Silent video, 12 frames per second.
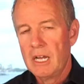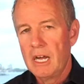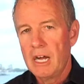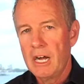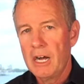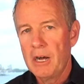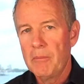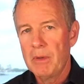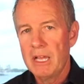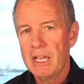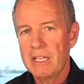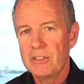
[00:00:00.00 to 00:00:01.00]

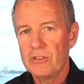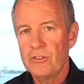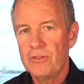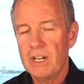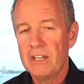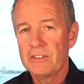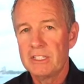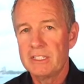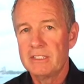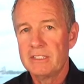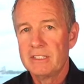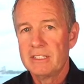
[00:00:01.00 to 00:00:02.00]
and you found
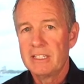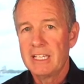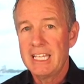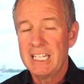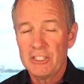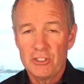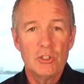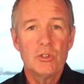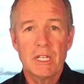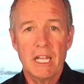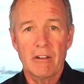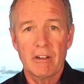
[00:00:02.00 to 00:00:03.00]
it in a 2
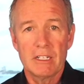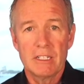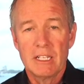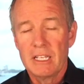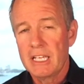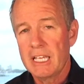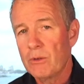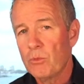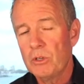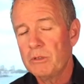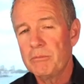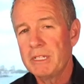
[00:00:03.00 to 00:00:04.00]
carat, it
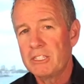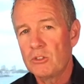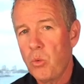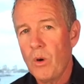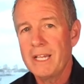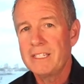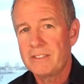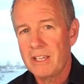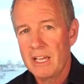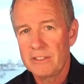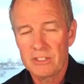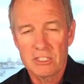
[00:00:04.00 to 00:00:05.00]
wouldn't be twice
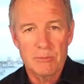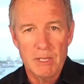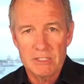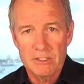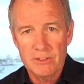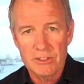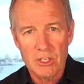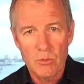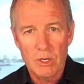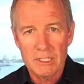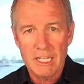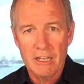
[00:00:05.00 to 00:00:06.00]
as expensive as at
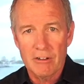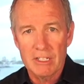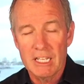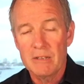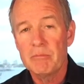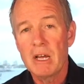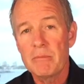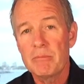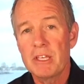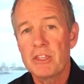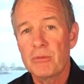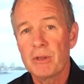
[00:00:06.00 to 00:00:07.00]
1 carat. It might
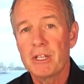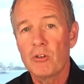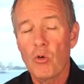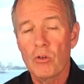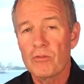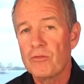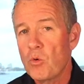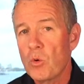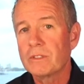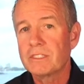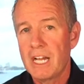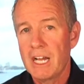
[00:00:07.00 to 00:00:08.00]
be 3 or
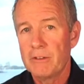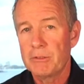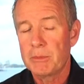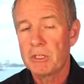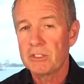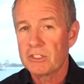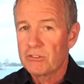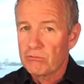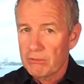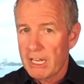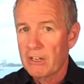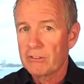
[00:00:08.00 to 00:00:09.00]
4 times, because it's
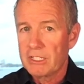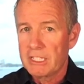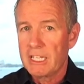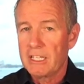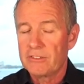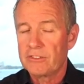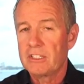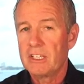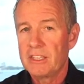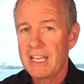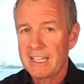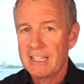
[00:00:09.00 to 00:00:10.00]
rare to get
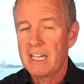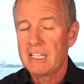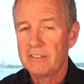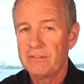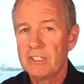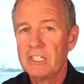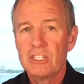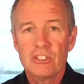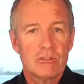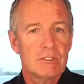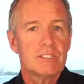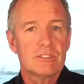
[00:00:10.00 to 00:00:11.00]
that kind of
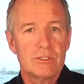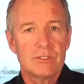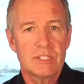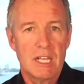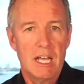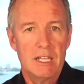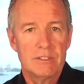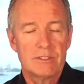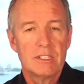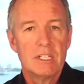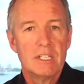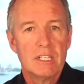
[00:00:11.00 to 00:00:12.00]
crystal
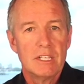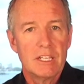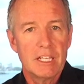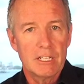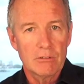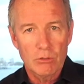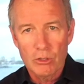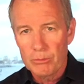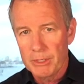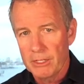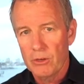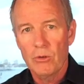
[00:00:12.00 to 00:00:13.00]
size in a
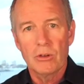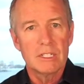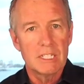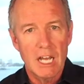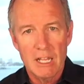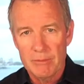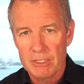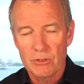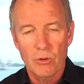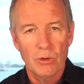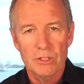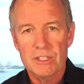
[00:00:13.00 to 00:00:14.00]
ruby or a diamond
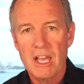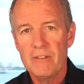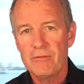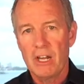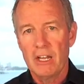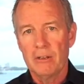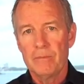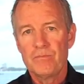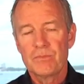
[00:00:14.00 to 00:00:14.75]
or a sapphire.